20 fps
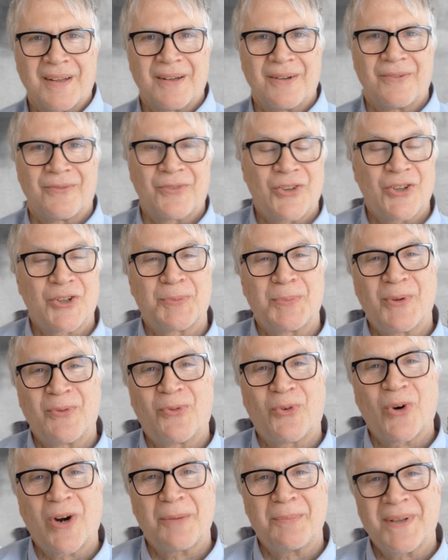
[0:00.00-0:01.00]
First,
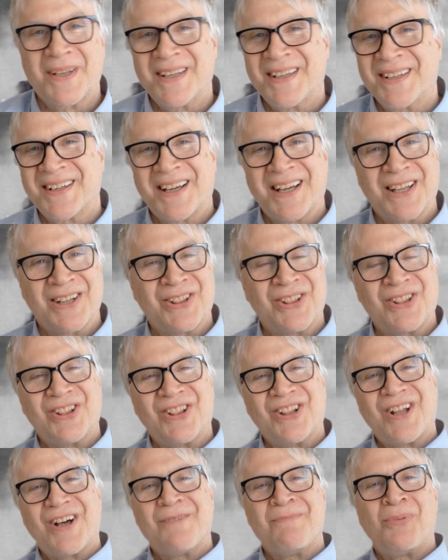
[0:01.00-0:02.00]
before I begin, I
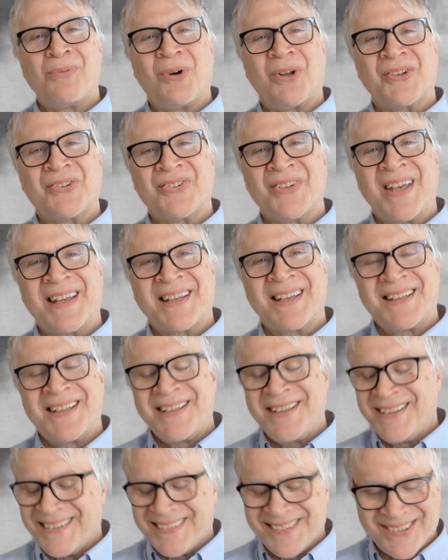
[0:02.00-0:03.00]
love Paul
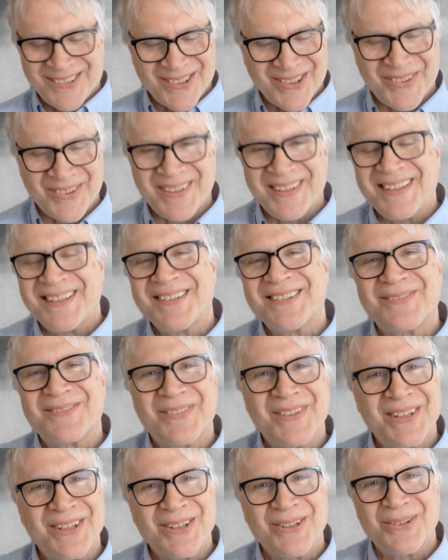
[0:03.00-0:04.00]
Sankey, so these
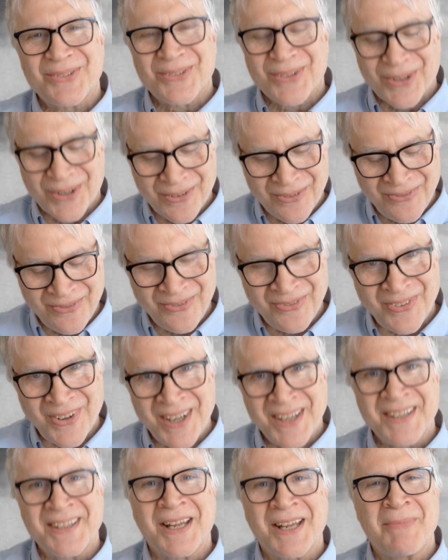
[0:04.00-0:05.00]
videos are
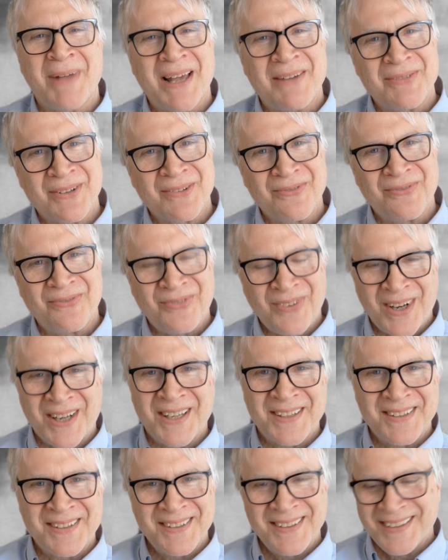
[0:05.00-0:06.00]
fun. I'm having fun.